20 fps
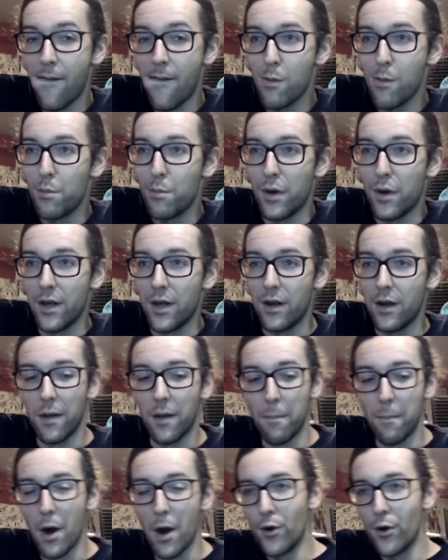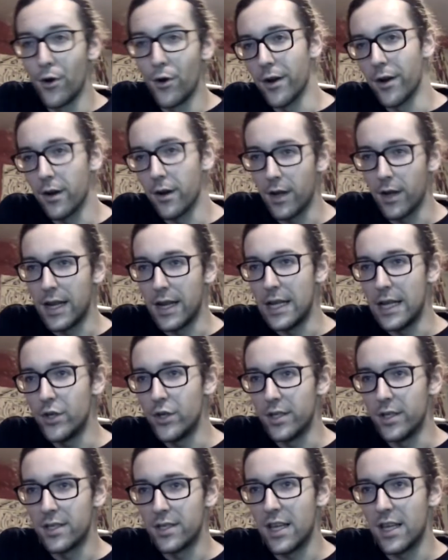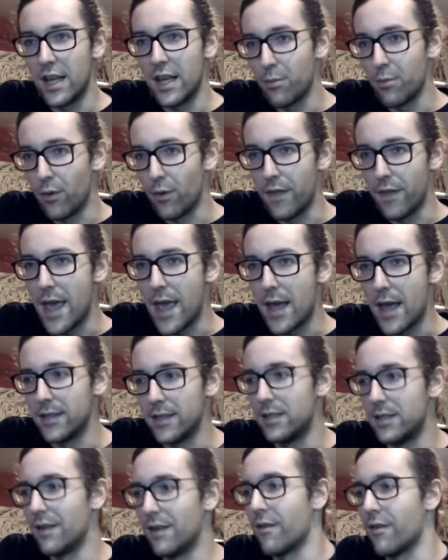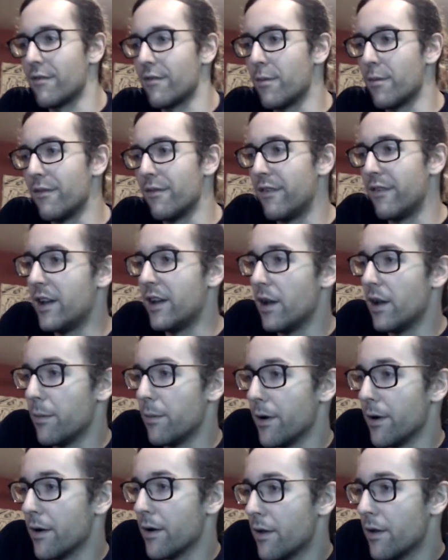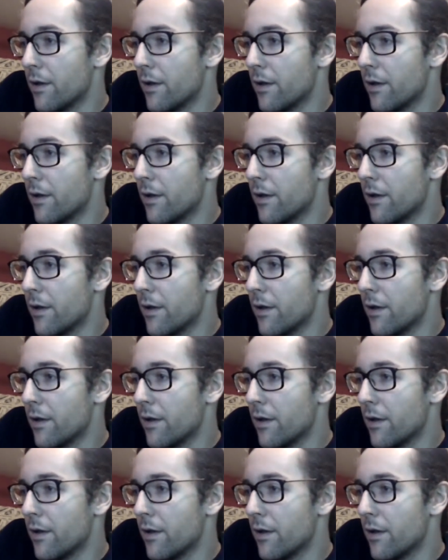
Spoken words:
but a motor, an engine stamp on that is different from a VIN number.